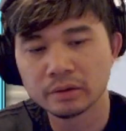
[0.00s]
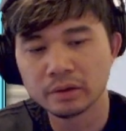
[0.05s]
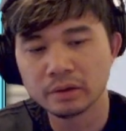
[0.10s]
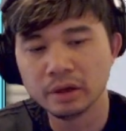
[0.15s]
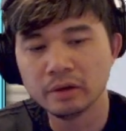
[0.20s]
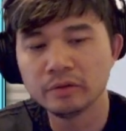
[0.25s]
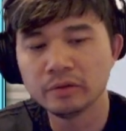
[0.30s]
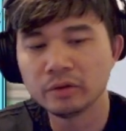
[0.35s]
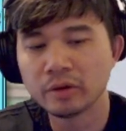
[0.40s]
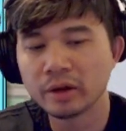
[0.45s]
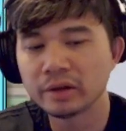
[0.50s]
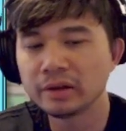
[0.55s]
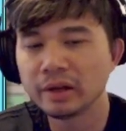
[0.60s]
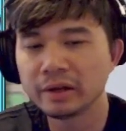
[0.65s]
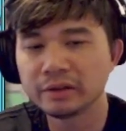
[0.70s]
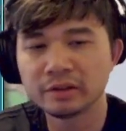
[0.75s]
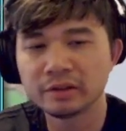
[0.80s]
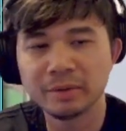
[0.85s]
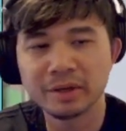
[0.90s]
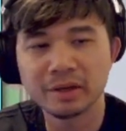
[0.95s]
Even though I'd
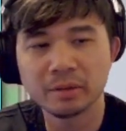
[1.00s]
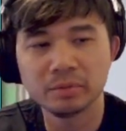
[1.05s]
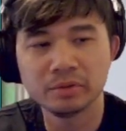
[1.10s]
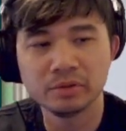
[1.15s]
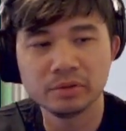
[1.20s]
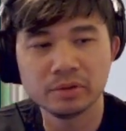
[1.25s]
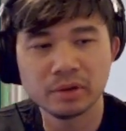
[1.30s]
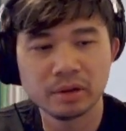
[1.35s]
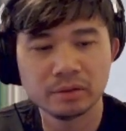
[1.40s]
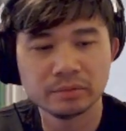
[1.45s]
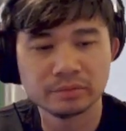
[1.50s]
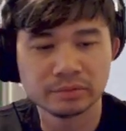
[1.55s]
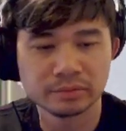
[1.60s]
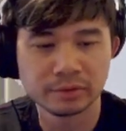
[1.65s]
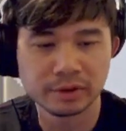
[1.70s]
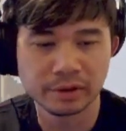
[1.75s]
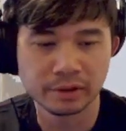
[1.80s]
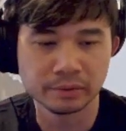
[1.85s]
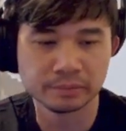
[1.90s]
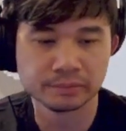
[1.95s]
like to make a blue...
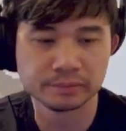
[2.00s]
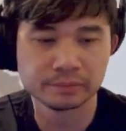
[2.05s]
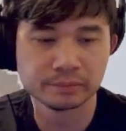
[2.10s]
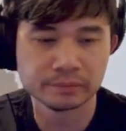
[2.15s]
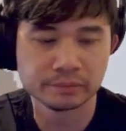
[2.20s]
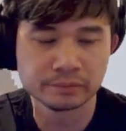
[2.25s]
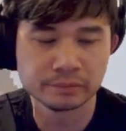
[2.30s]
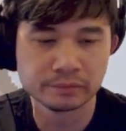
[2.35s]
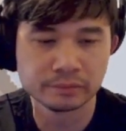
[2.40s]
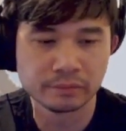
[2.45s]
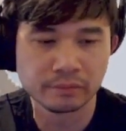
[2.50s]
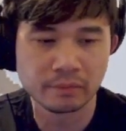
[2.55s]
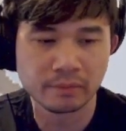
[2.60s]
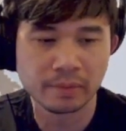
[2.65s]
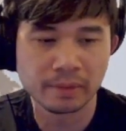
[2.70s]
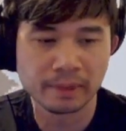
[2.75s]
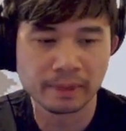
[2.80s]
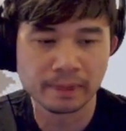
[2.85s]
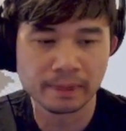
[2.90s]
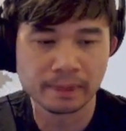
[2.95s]
Okay.
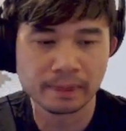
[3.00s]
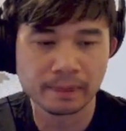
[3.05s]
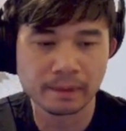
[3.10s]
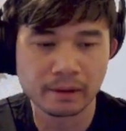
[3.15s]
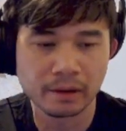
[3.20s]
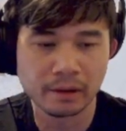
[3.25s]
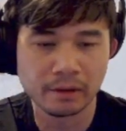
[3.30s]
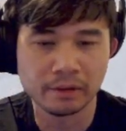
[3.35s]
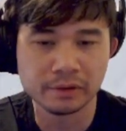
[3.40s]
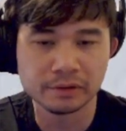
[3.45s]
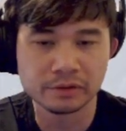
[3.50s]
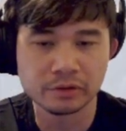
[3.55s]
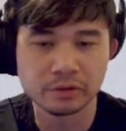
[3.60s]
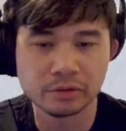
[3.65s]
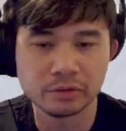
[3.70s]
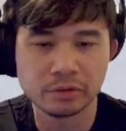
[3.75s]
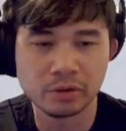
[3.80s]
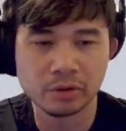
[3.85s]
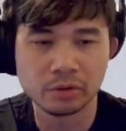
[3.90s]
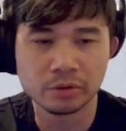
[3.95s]
Alright,
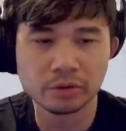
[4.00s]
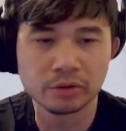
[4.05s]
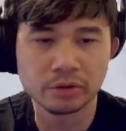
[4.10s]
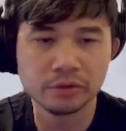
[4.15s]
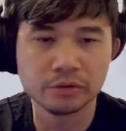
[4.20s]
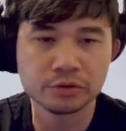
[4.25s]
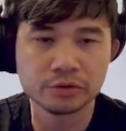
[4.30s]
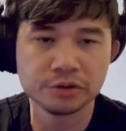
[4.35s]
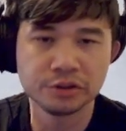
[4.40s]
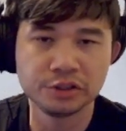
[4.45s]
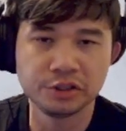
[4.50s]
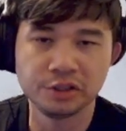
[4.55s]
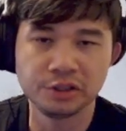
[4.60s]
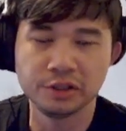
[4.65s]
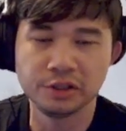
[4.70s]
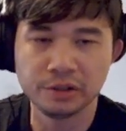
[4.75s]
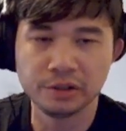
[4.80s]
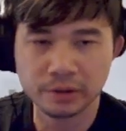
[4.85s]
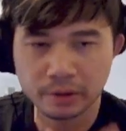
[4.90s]
so Oracle Tragedy.